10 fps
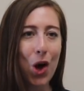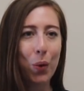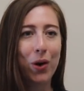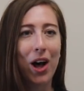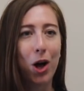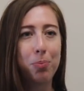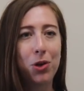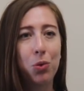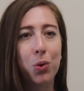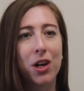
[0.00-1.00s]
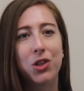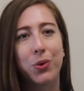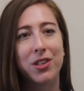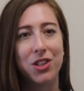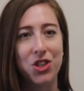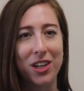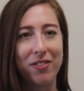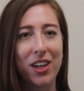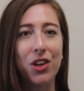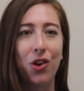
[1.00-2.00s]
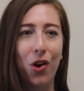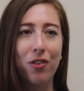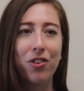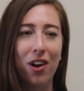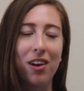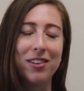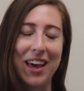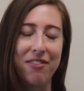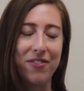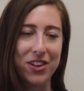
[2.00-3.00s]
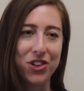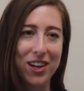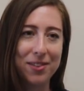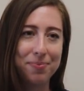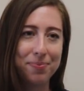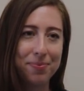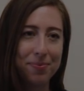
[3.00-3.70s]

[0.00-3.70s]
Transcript: will help you work towards achieving your overall life vision.